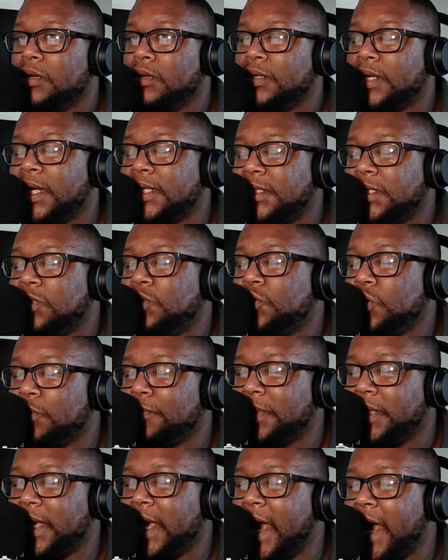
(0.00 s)
Nazi
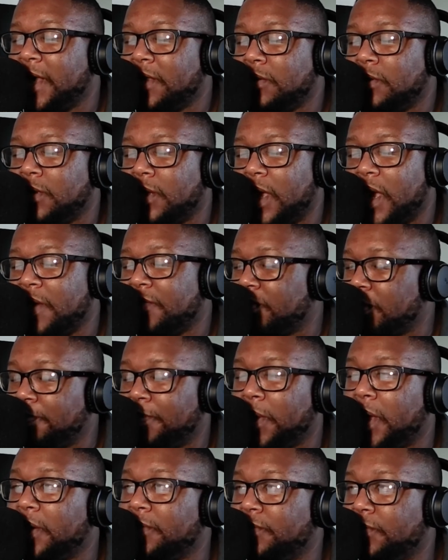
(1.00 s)
Germany had every
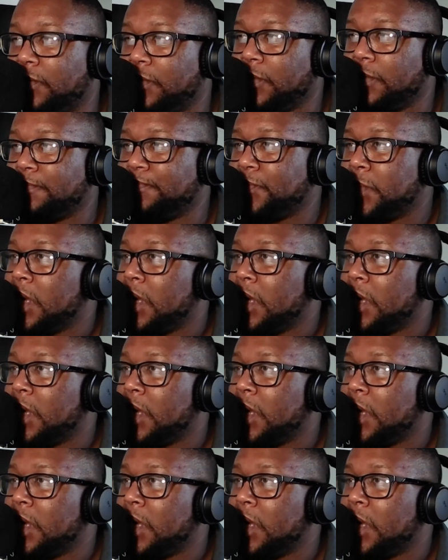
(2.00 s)
platform.